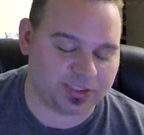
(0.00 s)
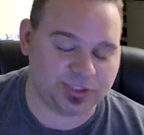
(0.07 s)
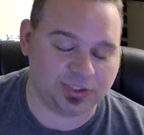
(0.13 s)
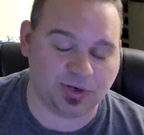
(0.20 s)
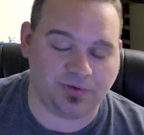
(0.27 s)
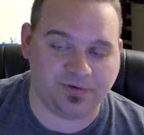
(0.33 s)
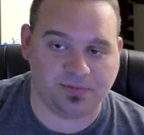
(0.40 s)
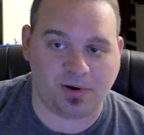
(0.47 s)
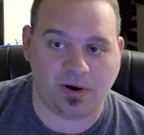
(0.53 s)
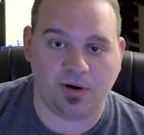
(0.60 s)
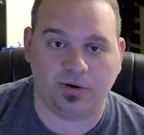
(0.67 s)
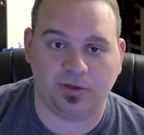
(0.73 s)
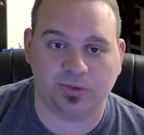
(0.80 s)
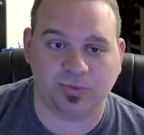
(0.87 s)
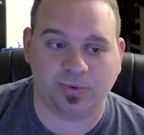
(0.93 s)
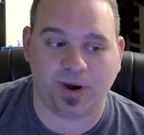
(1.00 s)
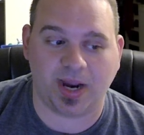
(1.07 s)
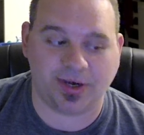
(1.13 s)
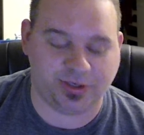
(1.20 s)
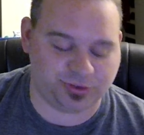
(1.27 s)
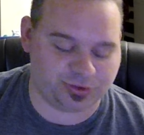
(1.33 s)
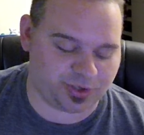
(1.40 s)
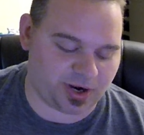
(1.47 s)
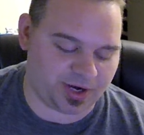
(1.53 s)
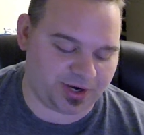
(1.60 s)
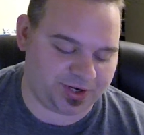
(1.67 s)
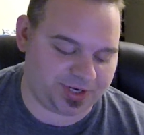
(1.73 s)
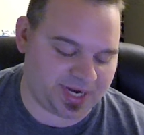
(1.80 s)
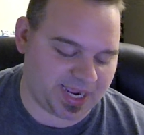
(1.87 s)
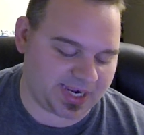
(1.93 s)
So if your opponent goes wide, you're drawing
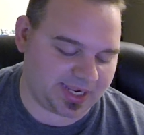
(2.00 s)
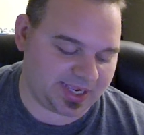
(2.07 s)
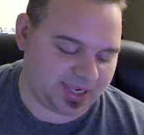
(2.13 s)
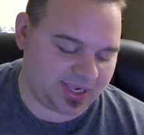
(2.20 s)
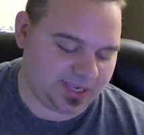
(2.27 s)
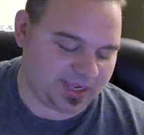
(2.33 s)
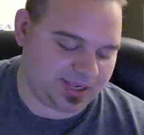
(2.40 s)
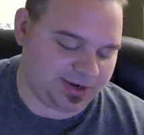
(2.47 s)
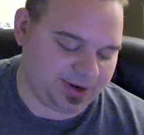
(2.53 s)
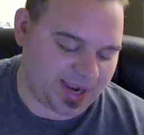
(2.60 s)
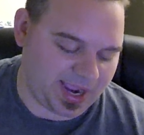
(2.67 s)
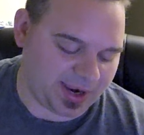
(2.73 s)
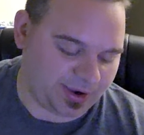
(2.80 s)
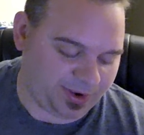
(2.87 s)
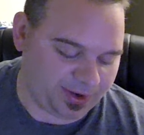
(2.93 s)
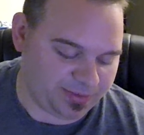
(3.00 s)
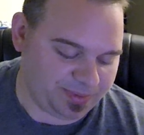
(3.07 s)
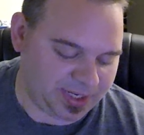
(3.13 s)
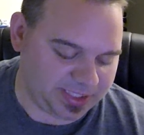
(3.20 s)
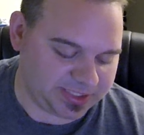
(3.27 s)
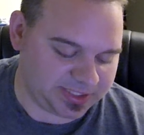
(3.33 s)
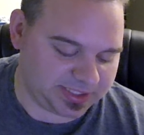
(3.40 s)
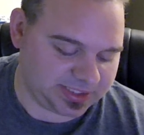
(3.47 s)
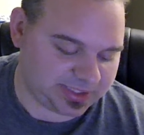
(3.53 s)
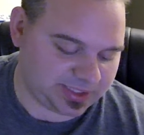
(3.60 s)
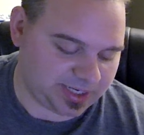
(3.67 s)
your deck, you're getting all your pieces.